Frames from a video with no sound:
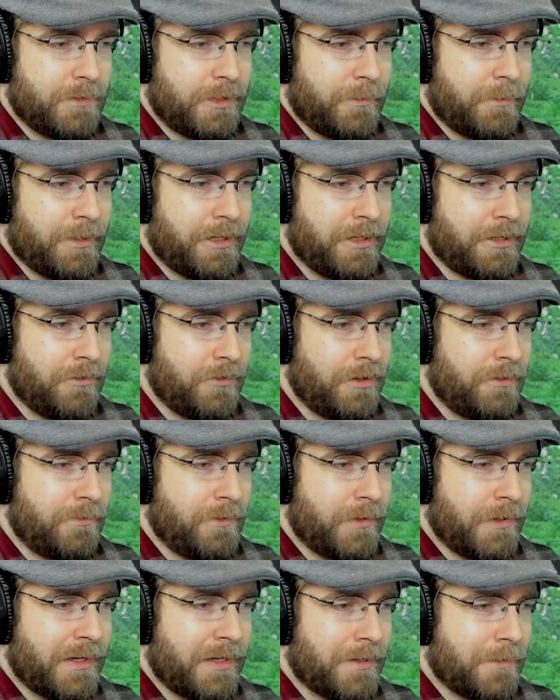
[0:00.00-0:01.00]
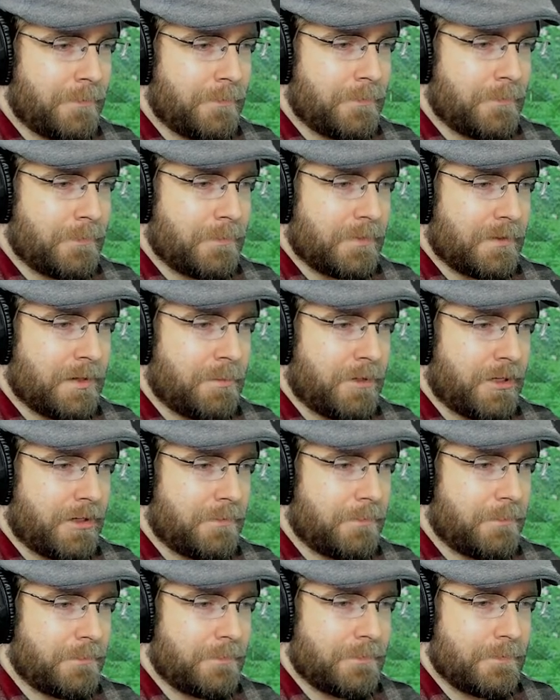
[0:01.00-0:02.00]
we getting rid of her yet? Come on.
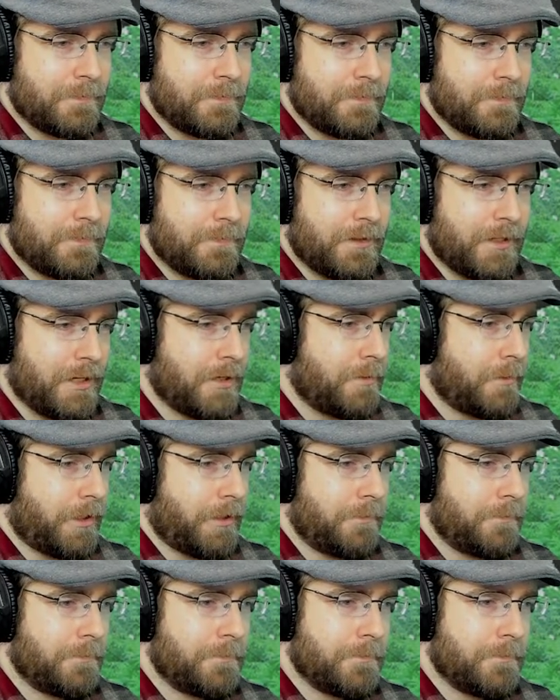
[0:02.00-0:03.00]
Not quite.